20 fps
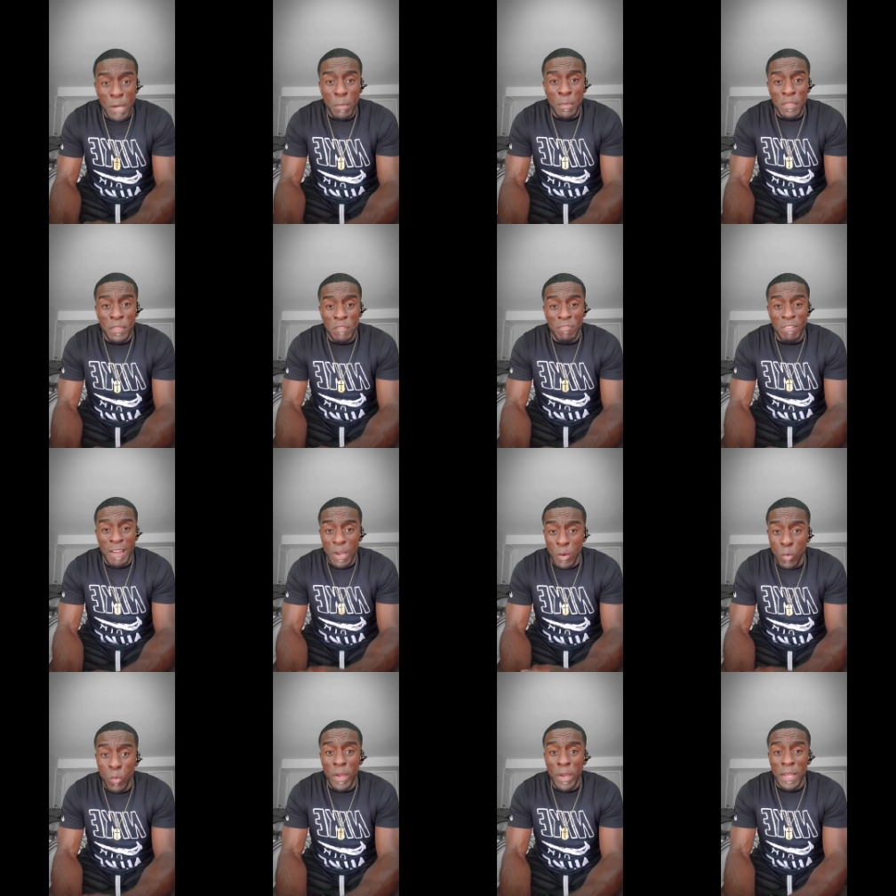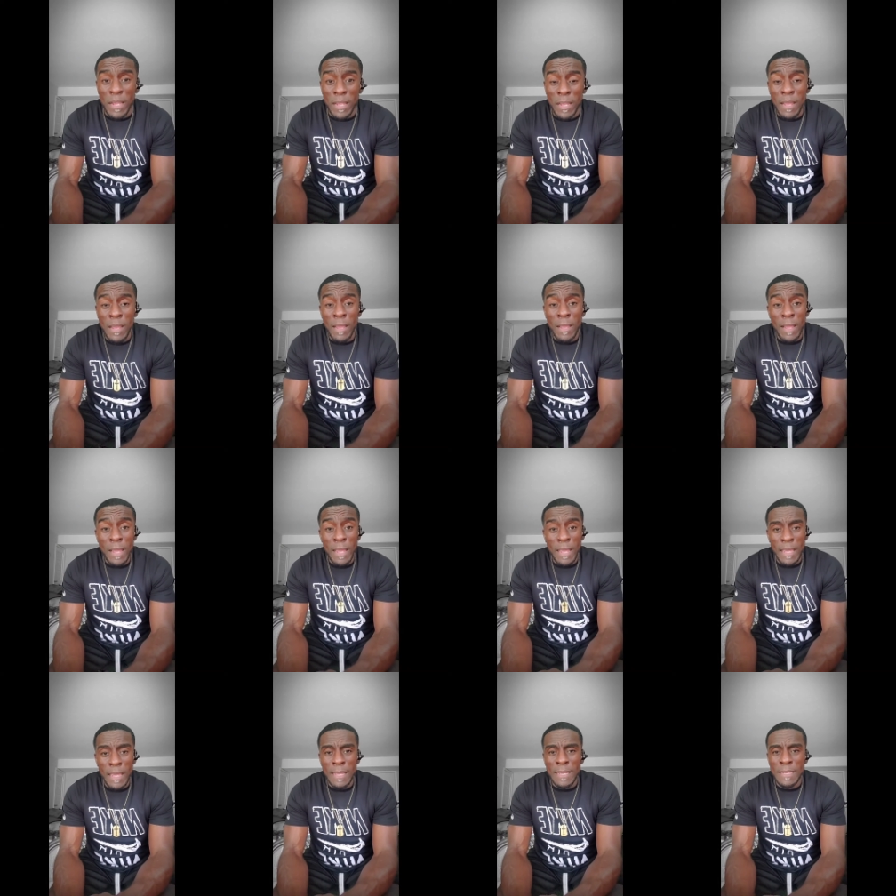with you right quick
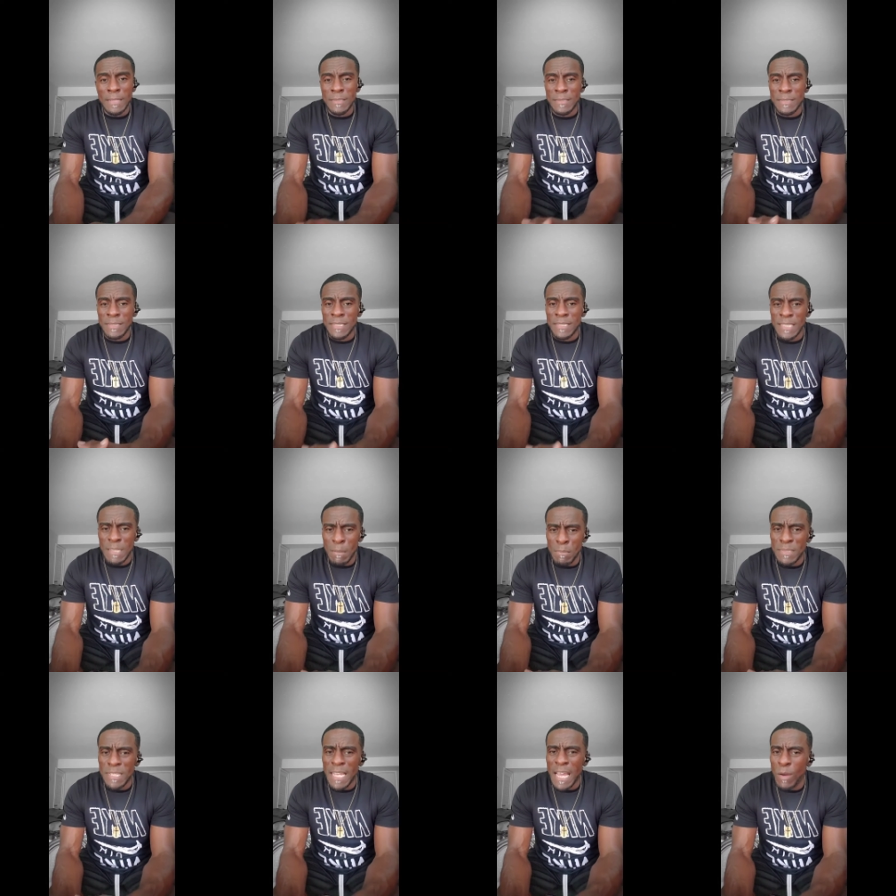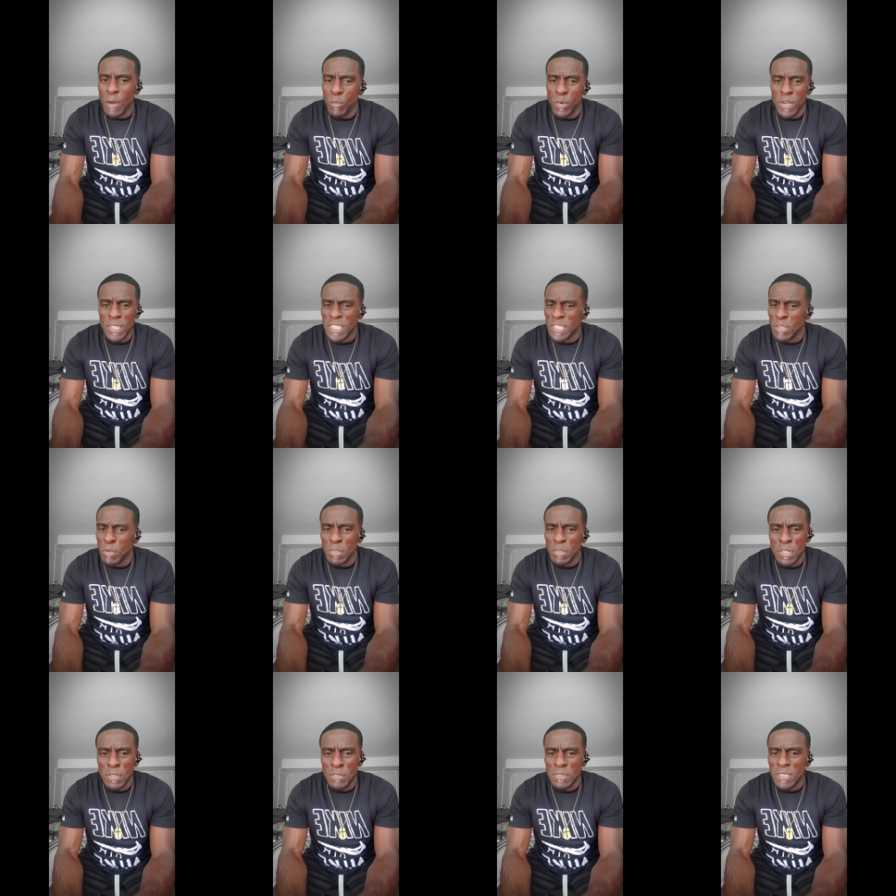is sometimes we're so
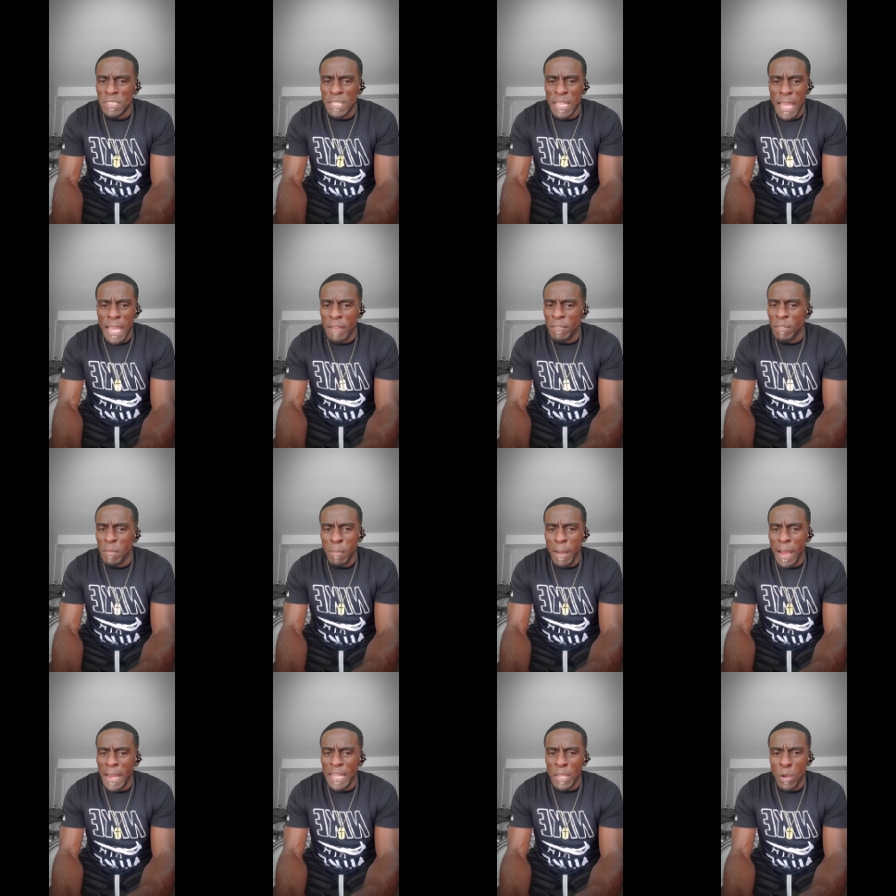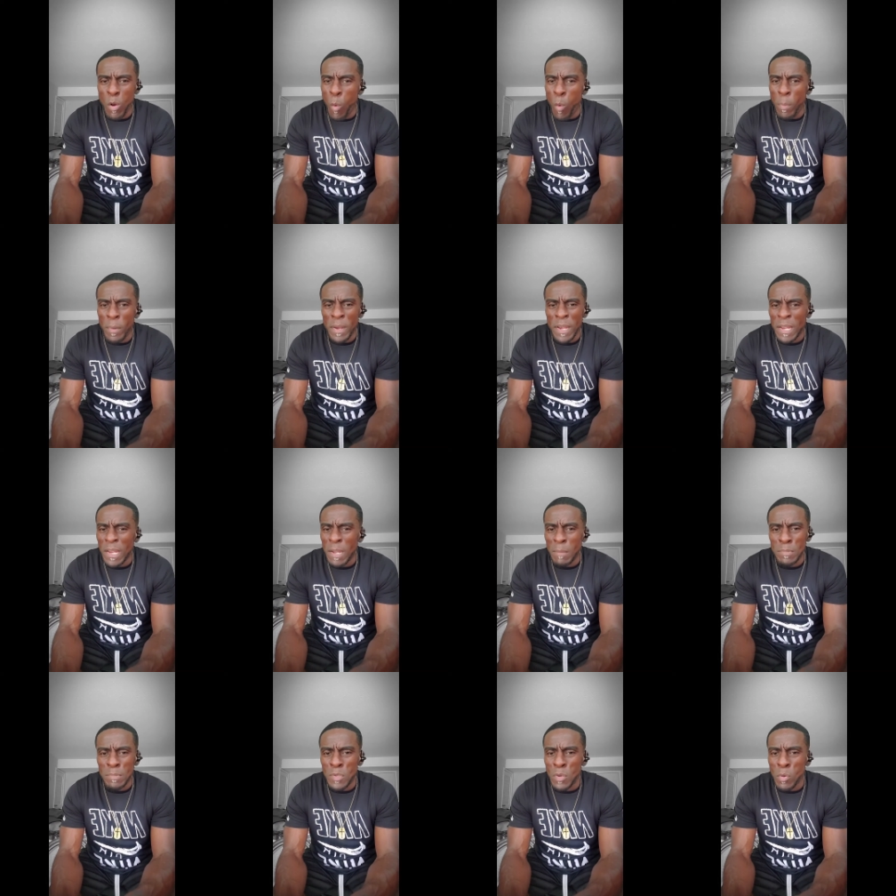used to everybody opening
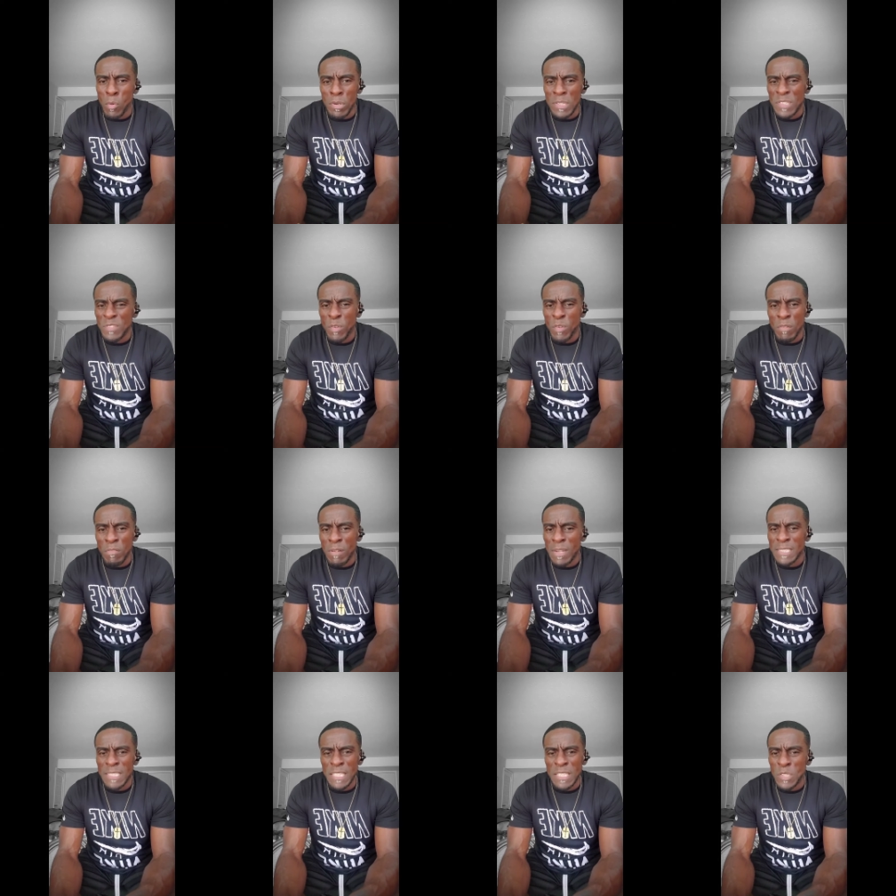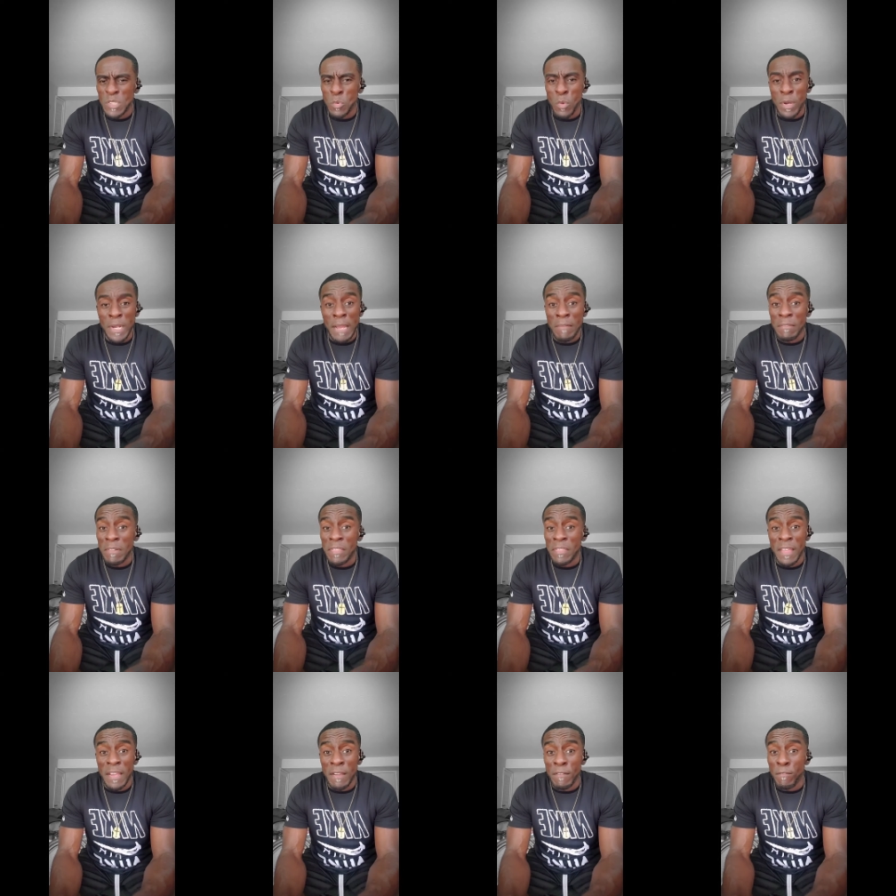up doors for us and doing
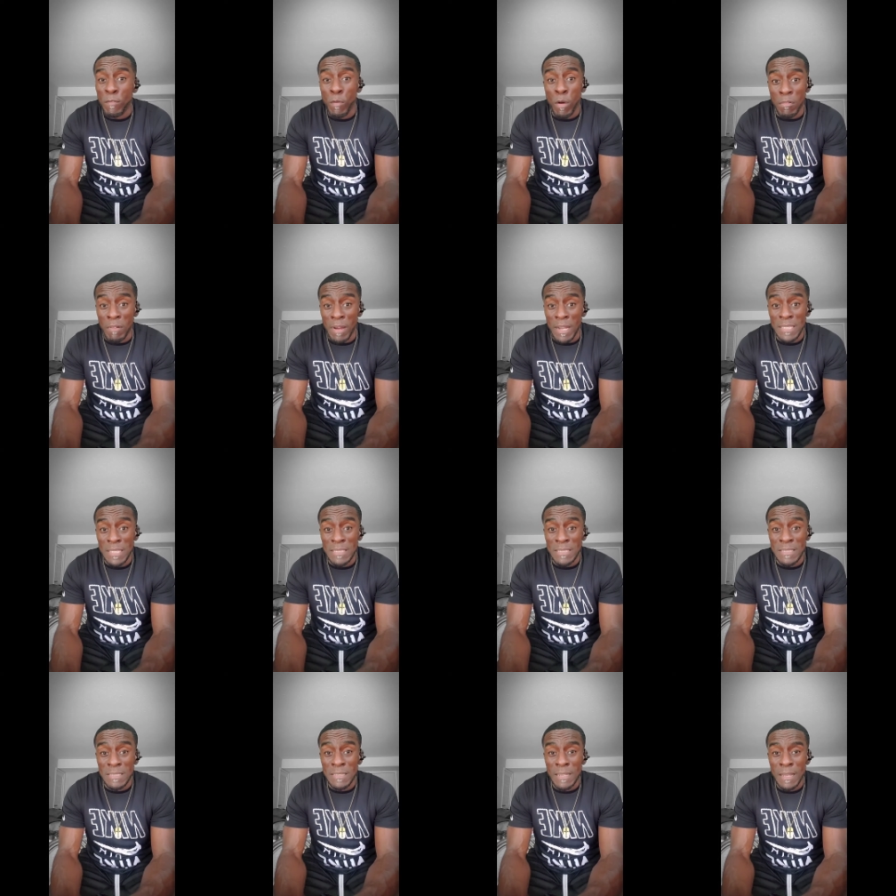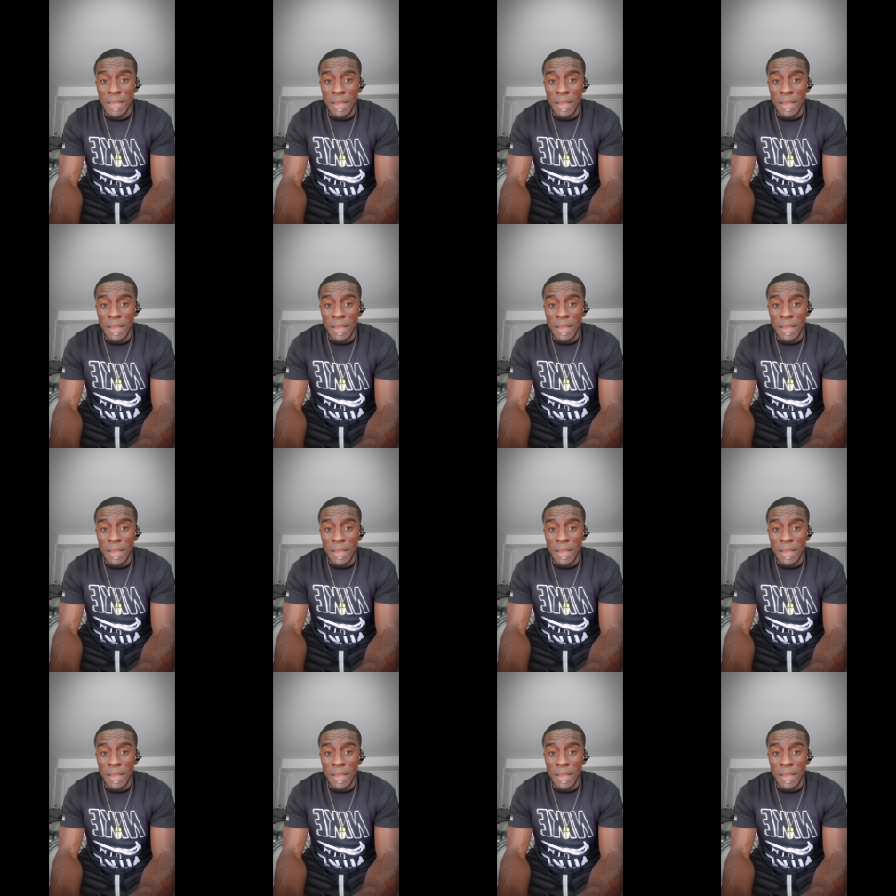everything for us